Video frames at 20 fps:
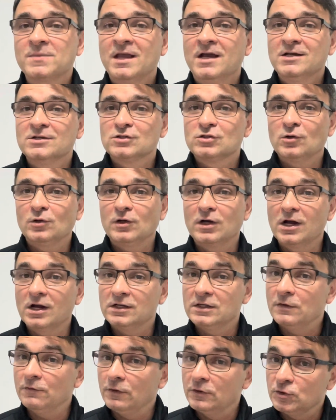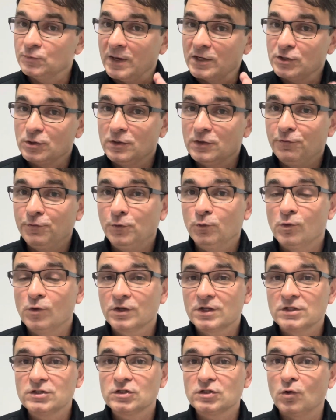Solar, especially if you
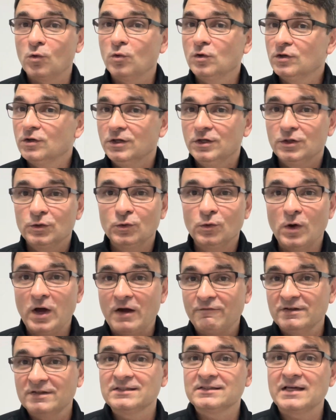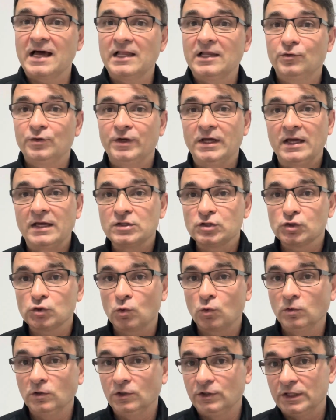work in solar, you don't have a salary, and
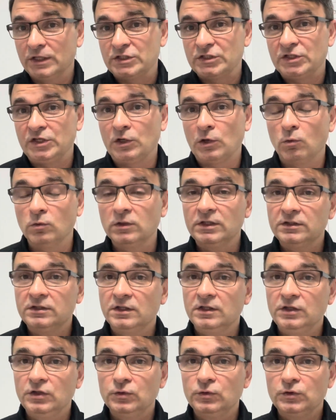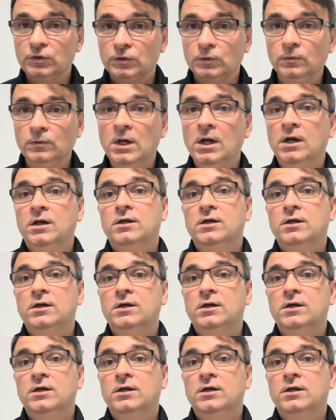solar is the only thing you do.